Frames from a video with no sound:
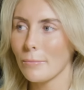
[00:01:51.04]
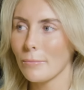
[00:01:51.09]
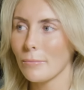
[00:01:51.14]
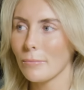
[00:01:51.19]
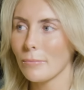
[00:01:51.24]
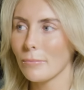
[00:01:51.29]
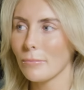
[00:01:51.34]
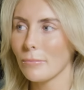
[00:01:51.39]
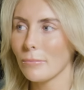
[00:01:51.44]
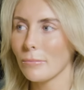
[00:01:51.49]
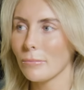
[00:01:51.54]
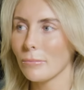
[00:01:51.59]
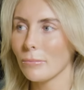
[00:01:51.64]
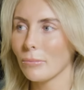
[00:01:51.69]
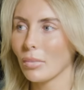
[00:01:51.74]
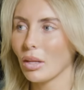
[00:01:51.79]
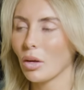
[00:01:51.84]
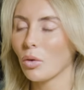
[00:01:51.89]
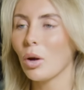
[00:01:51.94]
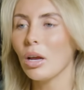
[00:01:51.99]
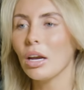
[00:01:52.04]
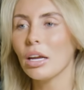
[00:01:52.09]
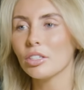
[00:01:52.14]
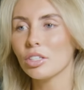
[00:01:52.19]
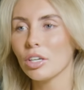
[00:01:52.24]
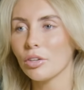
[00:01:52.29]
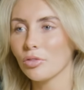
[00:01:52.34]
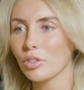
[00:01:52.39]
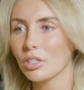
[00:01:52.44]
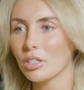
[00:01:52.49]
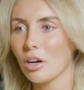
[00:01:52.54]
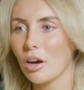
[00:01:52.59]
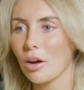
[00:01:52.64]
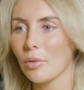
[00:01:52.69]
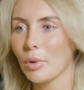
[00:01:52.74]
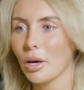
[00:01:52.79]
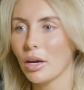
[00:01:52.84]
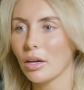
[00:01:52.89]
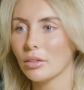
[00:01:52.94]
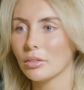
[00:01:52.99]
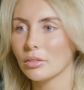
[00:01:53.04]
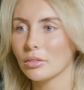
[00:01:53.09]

I quite like Jeffrey Dahmer.